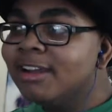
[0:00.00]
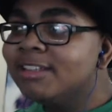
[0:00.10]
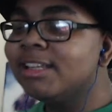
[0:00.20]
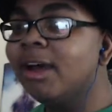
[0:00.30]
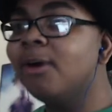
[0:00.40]

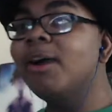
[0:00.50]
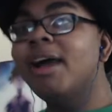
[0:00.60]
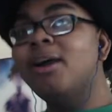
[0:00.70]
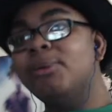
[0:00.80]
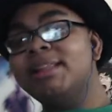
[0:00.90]
So
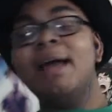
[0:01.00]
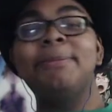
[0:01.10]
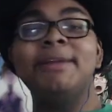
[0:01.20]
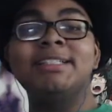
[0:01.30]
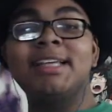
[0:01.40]
with that
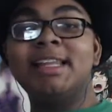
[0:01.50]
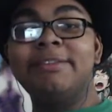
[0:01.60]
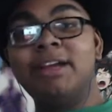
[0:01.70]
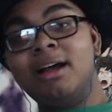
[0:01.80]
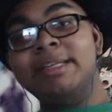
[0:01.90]
being said, leave
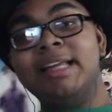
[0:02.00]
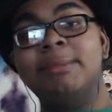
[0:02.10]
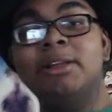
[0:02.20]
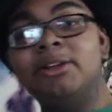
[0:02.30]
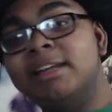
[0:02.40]
a comment down
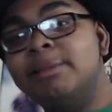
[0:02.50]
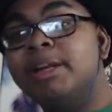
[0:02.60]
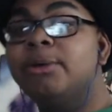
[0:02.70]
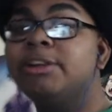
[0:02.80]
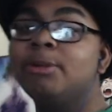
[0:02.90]
below letting me
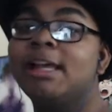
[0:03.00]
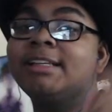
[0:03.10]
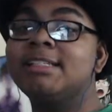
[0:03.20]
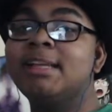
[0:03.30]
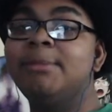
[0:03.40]
know what you would like
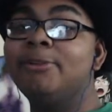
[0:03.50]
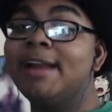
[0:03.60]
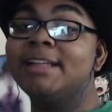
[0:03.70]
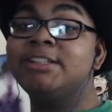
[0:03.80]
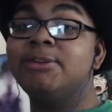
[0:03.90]
to see me
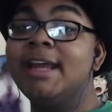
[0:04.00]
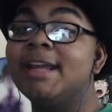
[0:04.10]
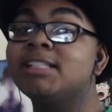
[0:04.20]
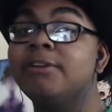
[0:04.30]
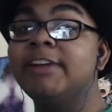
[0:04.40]
react to
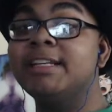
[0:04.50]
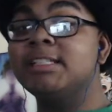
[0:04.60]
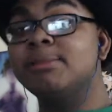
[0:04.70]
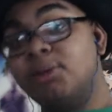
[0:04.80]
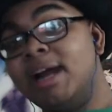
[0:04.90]
next. Don't forget to
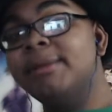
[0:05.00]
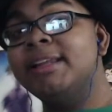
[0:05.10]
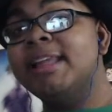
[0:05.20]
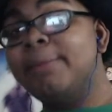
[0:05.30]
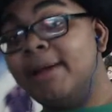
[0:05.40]
subscribe and hit
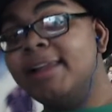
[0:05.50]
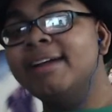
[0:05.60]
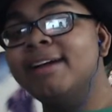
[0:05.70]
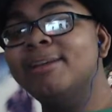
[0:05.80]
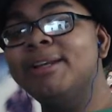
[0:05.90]
that bell
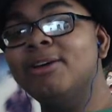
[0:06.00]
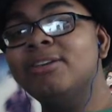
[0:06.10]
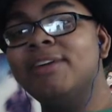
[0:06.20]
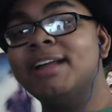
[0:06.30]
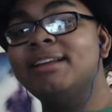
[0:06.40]
icon to be
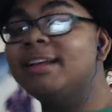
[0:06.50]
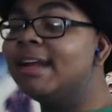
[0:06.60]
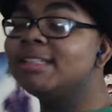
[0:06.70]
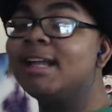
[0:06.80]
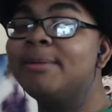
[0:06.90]
notified of the
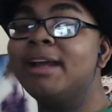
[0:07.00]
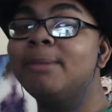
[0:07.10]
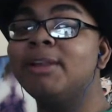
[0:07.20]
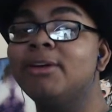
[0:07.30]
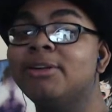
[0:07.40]
next time I
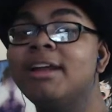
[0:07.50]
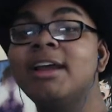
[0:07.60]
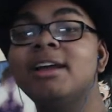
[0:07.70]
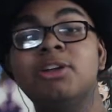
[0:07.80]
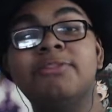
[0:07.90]
upload.
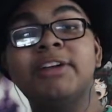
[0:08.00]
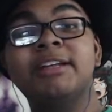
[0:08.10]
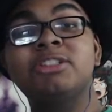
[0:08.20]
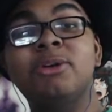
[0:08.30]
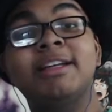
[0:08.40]
Don't forget
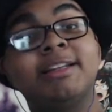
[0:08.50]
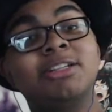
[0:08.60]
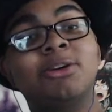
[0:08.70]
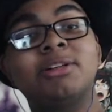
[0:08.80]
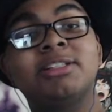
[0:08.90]
to join the
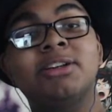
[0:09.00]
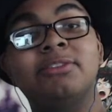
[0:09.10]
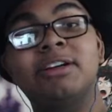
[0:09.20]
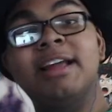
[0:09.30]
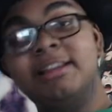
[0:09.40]
Discord
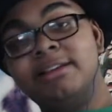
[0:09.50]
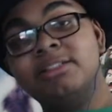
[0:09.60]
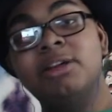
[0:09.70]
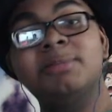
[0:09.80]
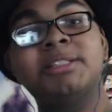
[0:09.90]
server in the
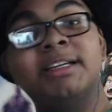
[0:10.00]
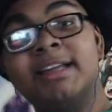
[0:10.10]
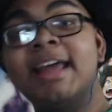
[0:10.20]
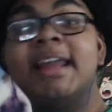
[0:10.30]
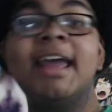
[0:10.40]
description.
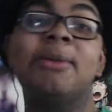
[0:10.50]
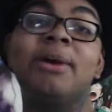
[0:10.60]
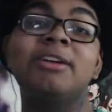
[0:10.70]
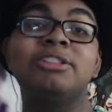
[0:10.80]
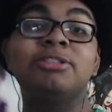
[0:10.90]
And hey, why
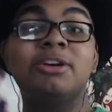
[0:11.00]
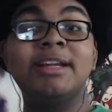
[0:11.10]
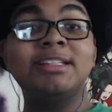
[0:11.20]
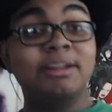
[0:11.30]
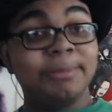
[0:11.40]
don't you
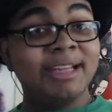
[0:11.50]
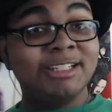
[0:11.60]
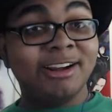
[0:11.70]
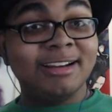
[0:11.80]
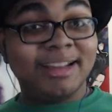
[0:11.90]
donate to the
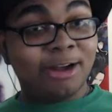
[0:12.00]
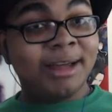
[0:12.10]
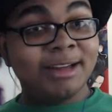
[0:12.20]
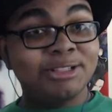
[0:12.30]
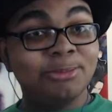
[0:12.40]
Patreon to help
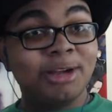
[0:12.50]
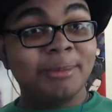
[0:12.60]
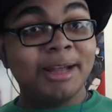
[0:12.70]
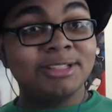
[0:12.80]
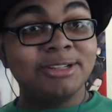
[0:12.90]
HowToTube come
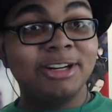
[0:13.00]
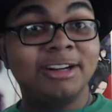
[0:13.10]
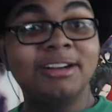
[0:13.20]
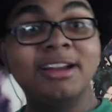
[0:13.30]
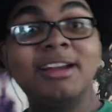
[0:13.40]
out
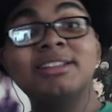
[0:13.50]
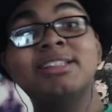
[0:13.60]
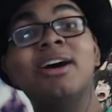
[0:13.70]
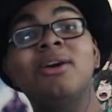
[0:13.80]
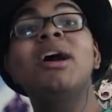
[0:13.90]
sooner?
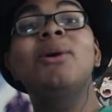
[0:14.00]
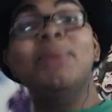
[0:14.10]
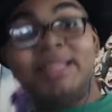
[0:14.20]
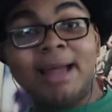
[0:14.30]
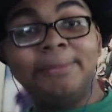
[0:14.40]
So
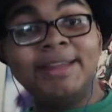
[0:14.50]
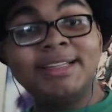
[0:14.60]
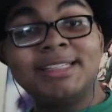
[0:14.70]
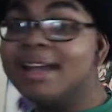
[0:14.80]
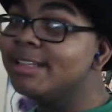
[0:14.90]
with that being
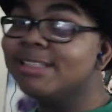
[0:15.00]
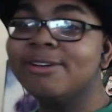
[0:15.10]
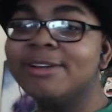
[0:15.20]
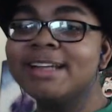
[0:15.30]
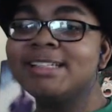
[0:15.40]
said,
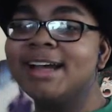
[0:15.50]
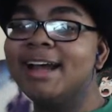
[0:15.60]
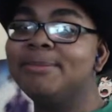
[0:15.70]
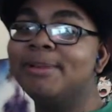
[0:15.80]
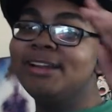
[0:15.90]
until next
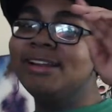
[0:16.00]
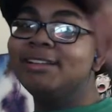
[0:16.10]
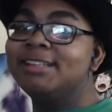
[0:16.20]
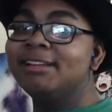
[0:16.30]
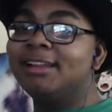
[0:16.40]
time,
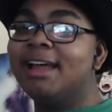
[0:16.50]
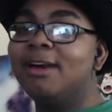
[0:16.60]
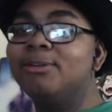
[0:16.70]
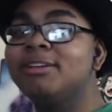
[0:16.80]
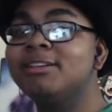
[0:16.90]
diddle
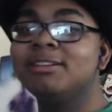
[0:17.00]
out.